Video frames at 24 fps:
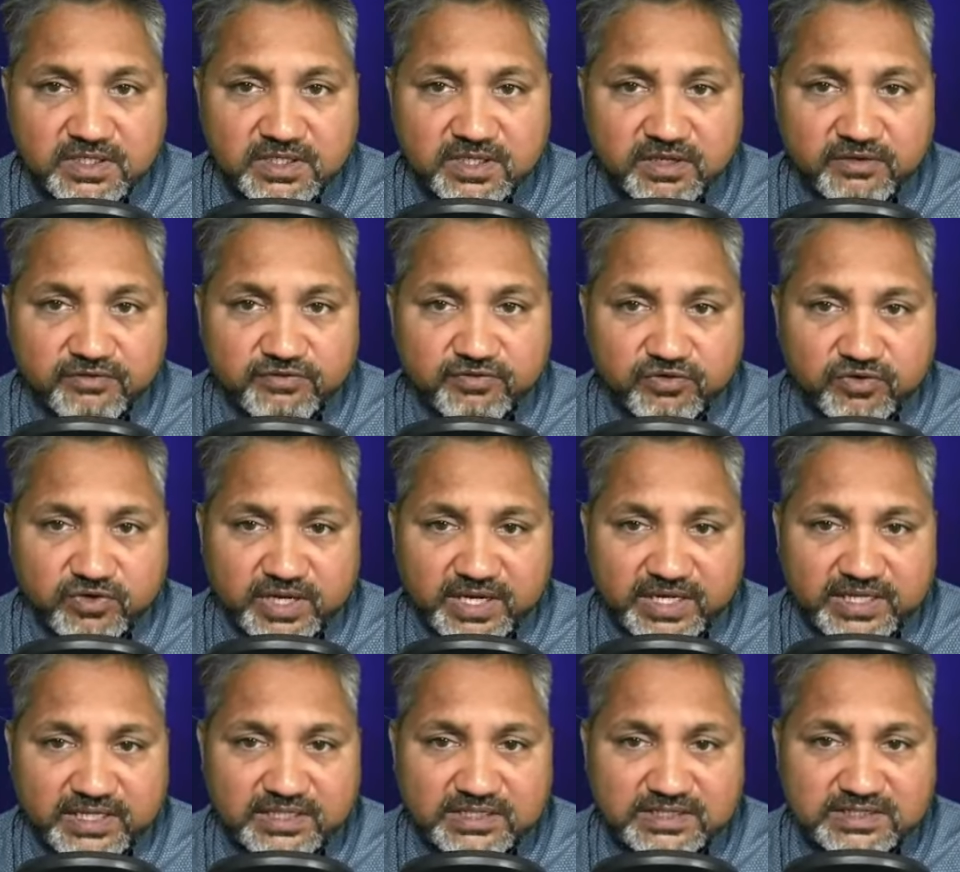If you look
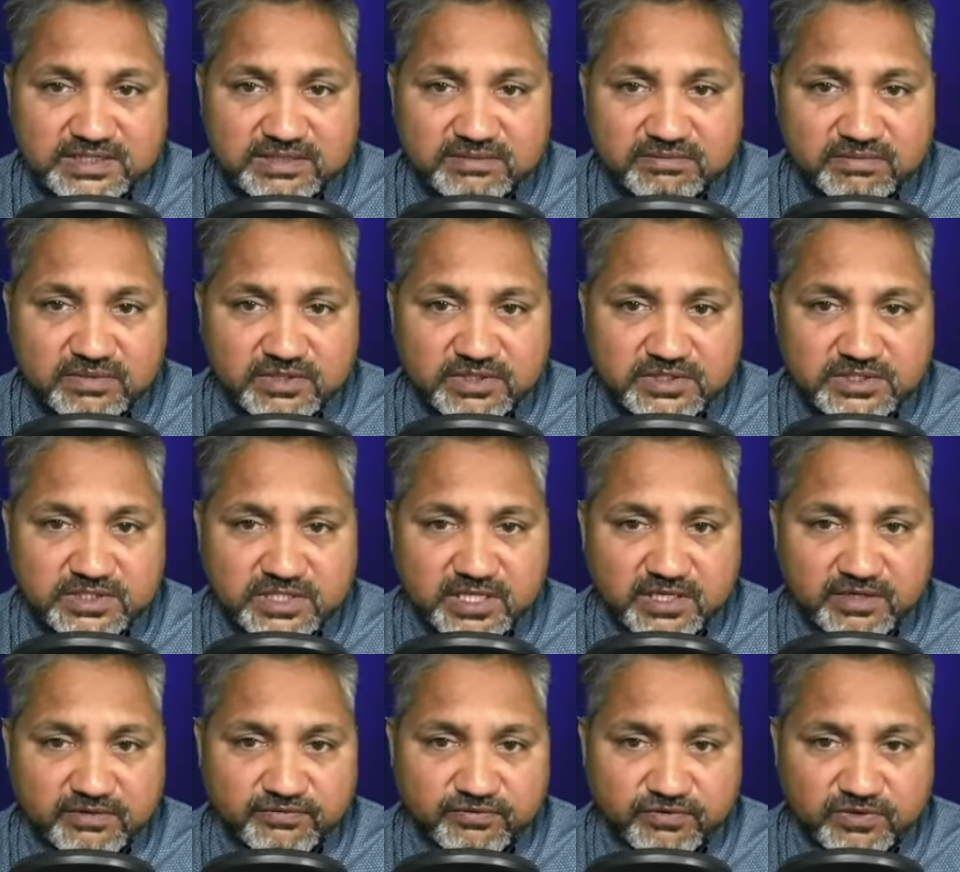at the symbols
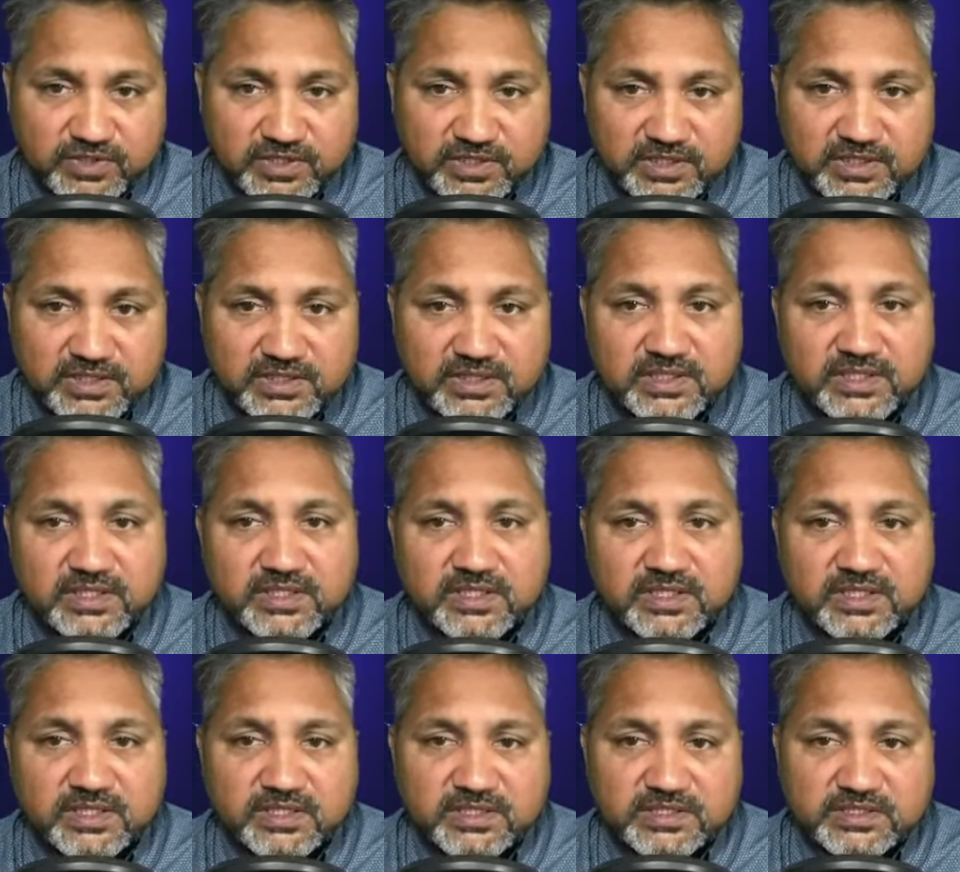carefully,
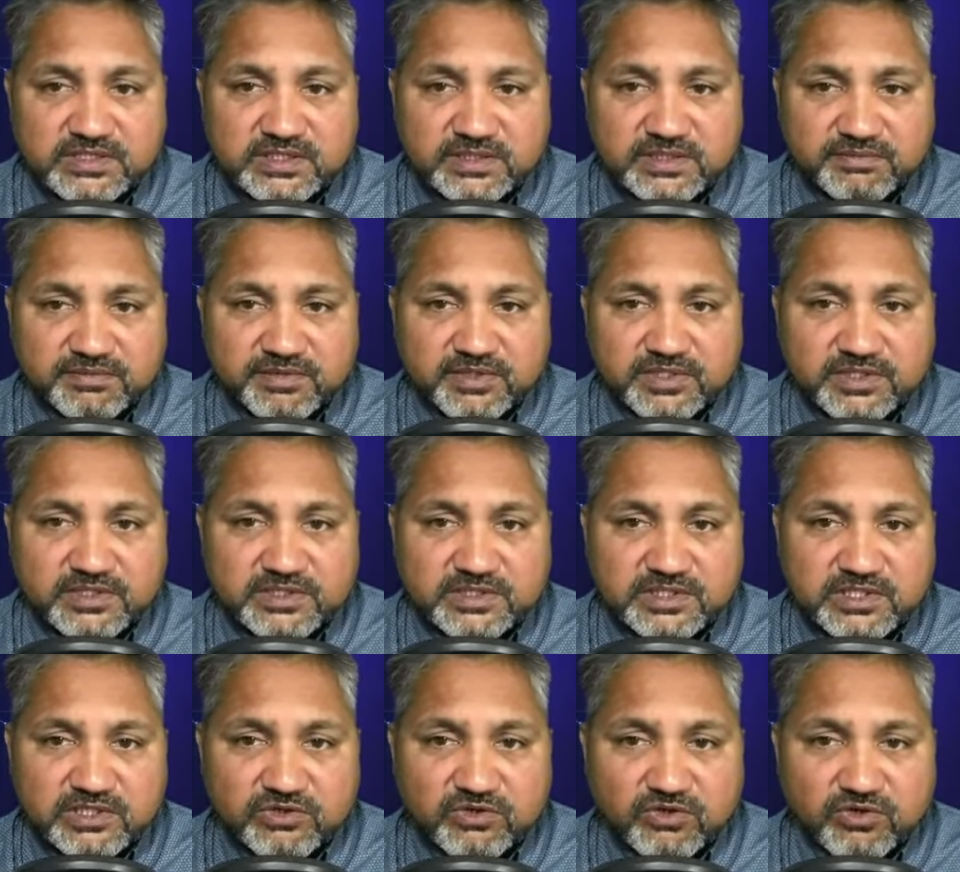symbols
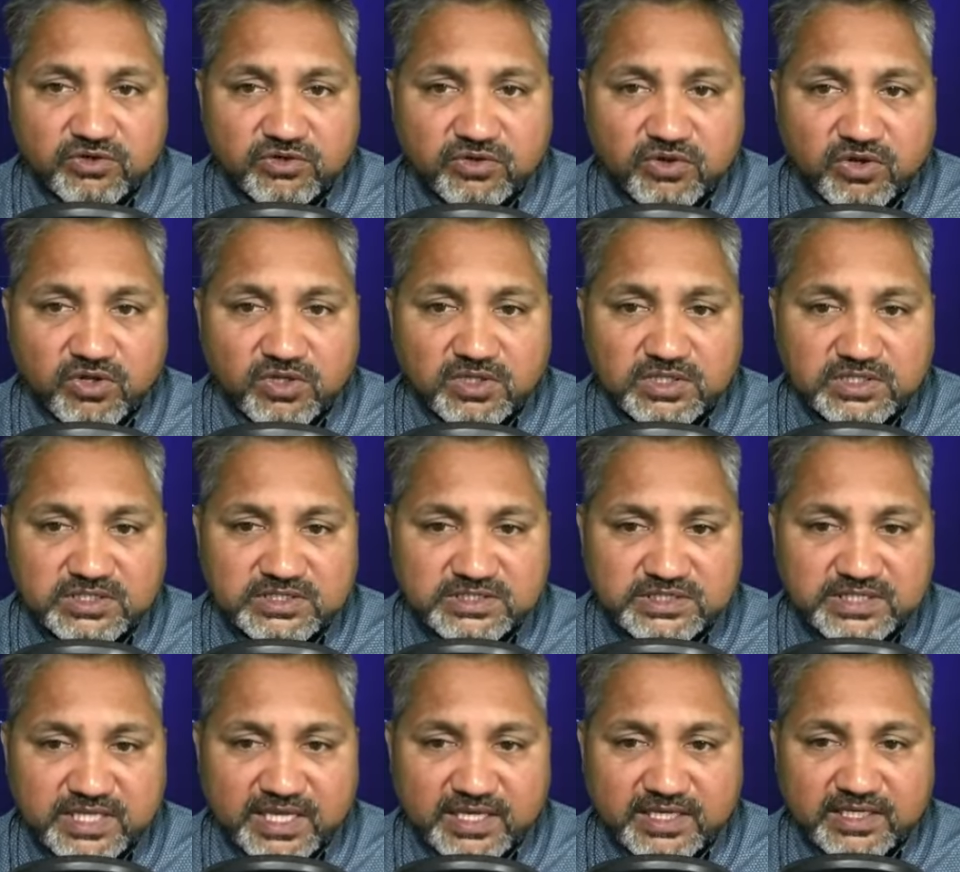denote all the
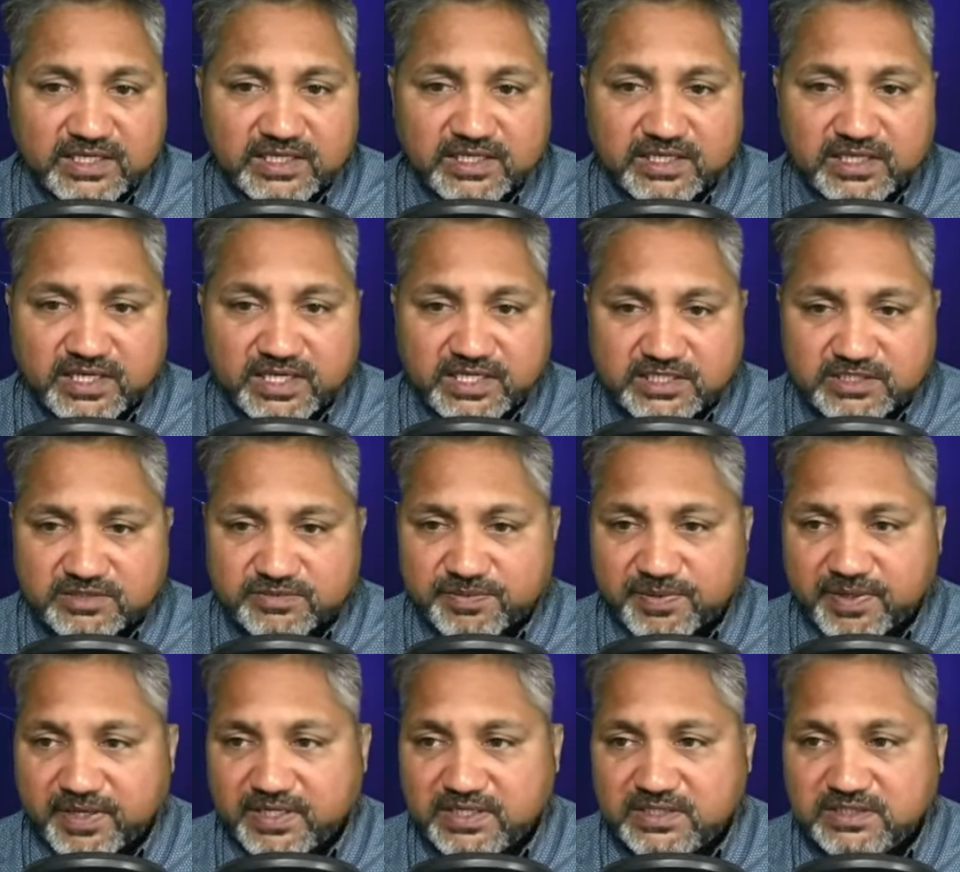cyclical
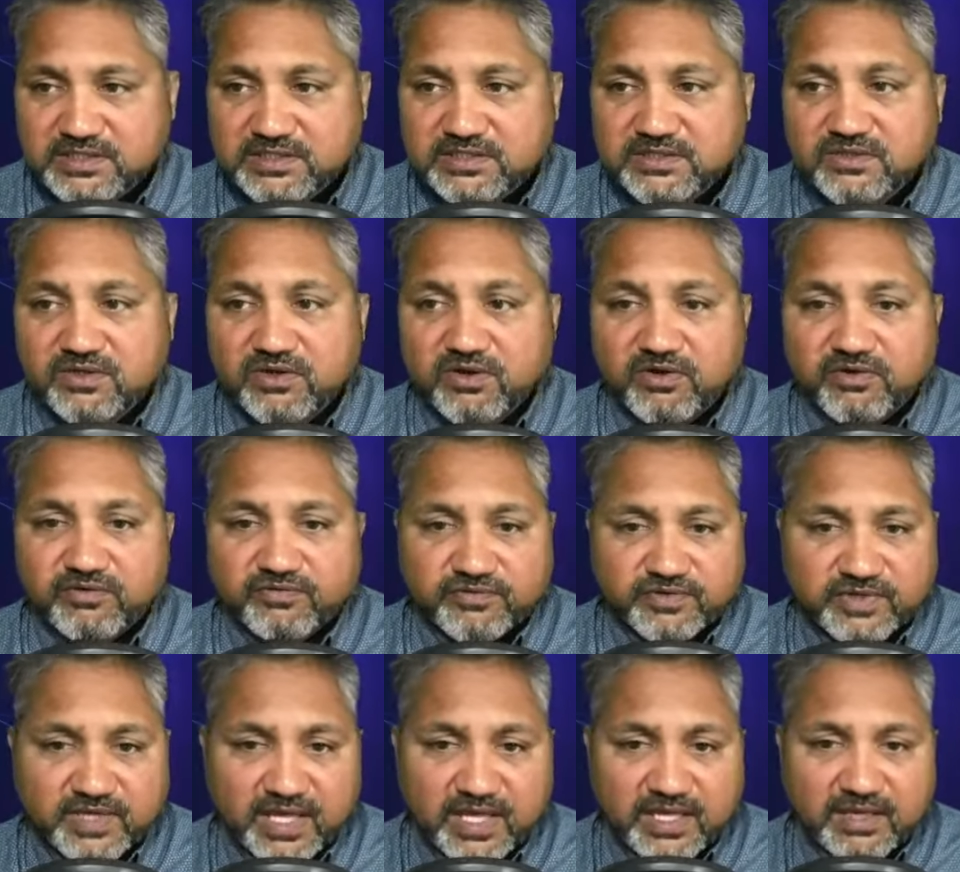aspects
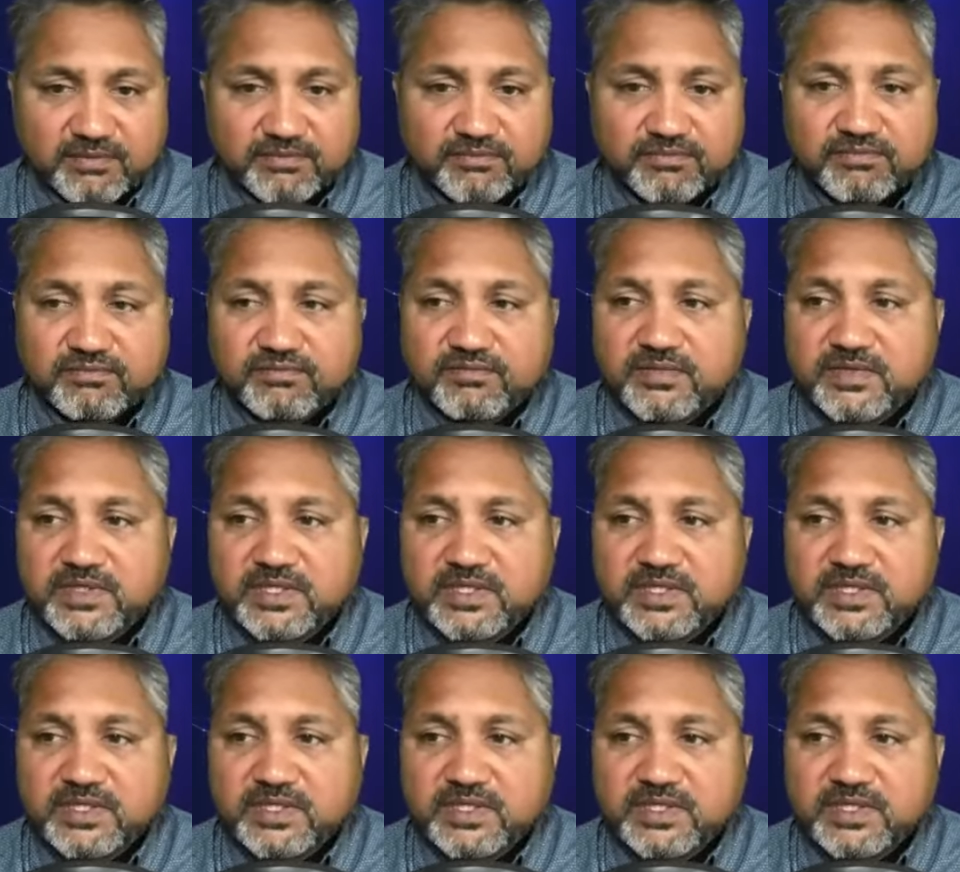of time,